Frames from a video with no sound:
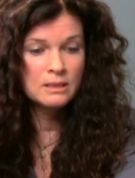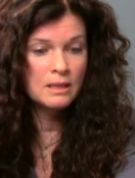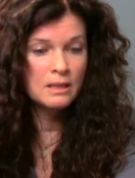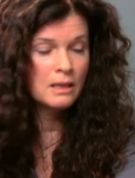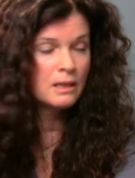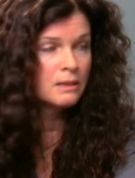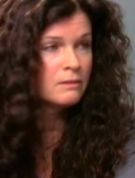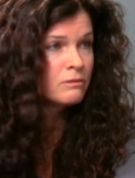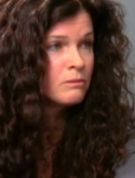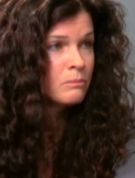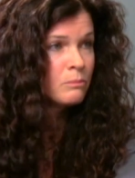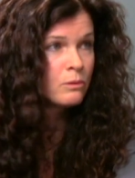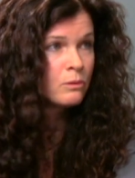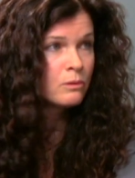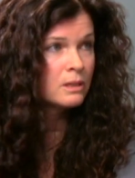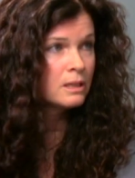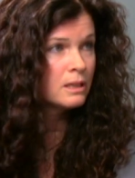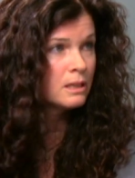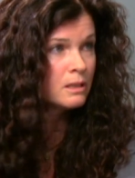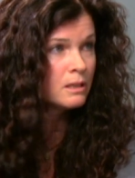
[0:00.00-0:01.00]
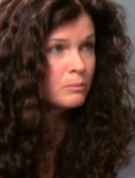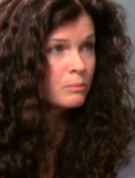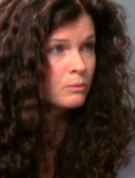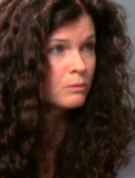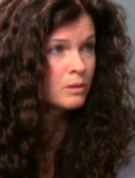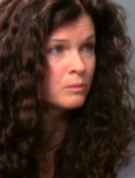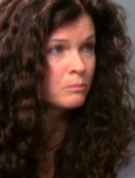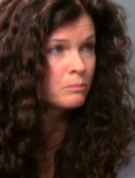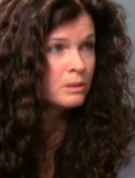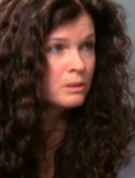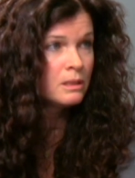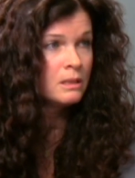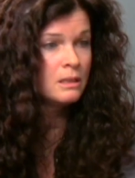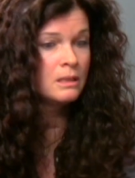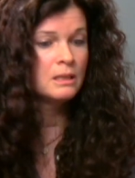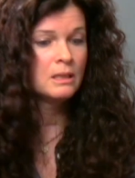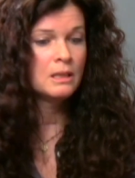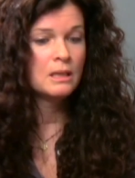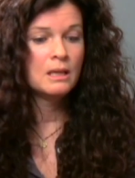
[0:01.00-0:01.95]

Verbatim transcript: line from point A to point B